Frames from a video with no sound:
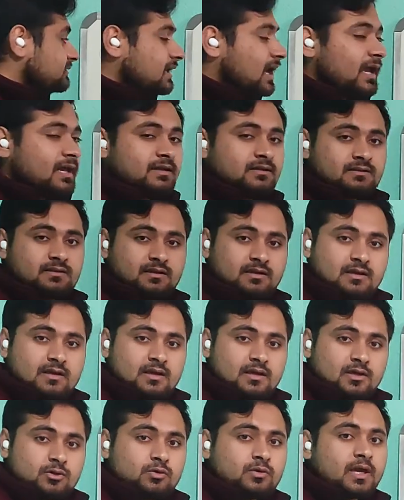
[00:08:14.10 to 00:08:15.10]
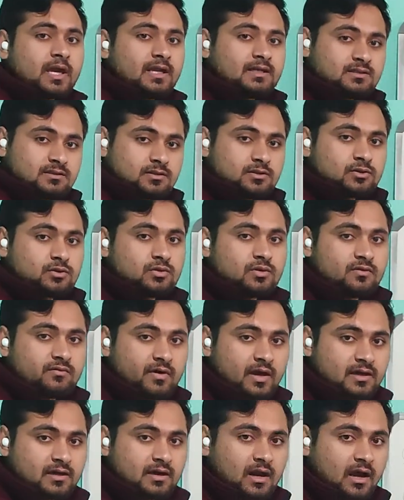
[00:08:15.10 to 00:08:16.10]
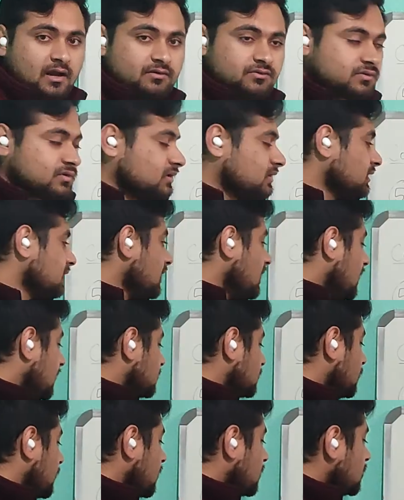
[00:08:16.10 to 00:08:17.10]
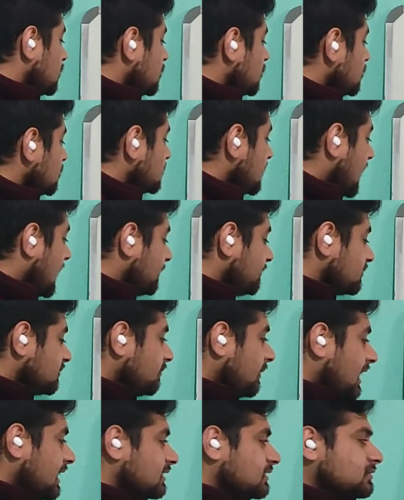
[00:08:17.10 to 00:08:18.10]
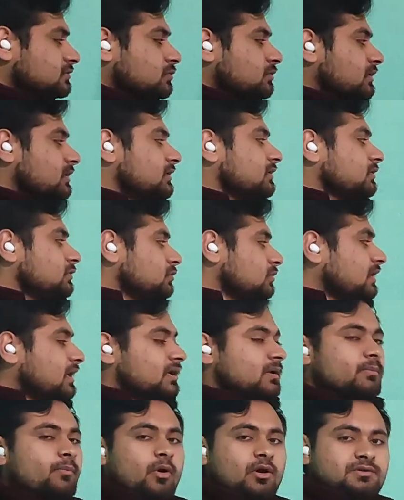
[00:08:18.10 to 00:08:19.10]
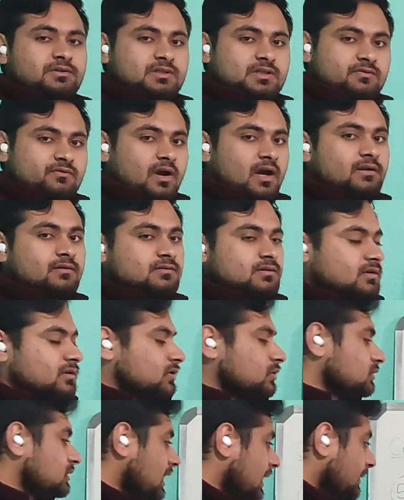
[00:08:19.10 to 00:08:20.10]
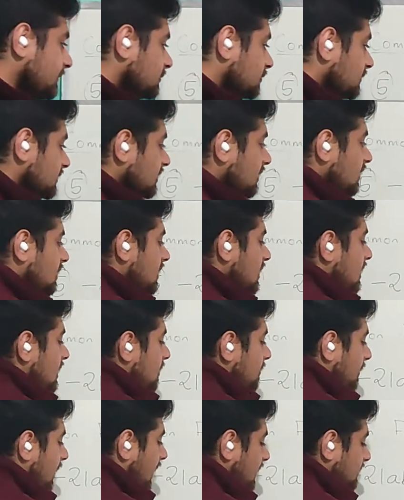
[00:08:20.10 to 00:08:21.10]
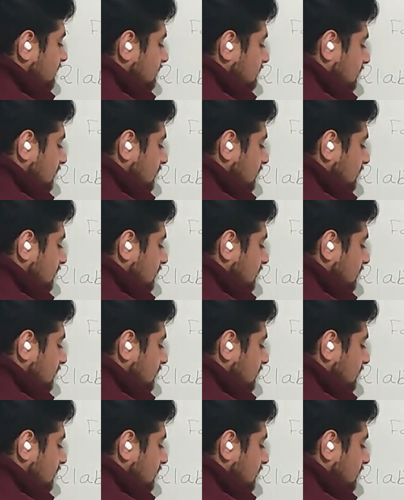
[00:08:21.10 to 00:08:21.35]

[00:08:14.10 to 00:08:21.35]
signs to get to your final answer. So what do you times minus with to get a positive answer? You times with a minus,